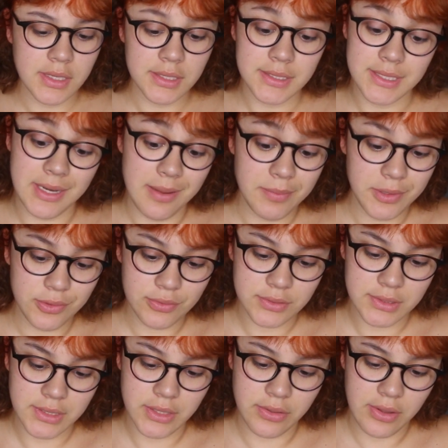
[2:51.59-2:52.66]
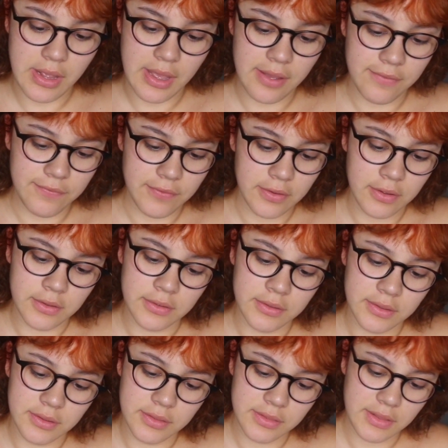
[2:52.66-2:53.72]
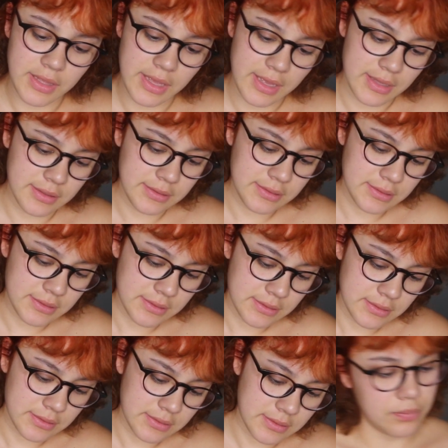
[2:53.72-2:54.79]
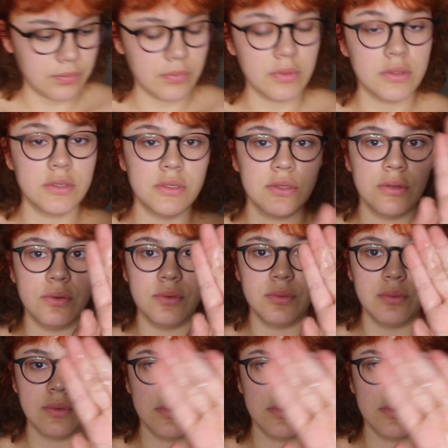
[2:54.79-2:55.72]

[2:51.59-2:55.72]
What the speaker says: today I'm going to use the other half on the ends, so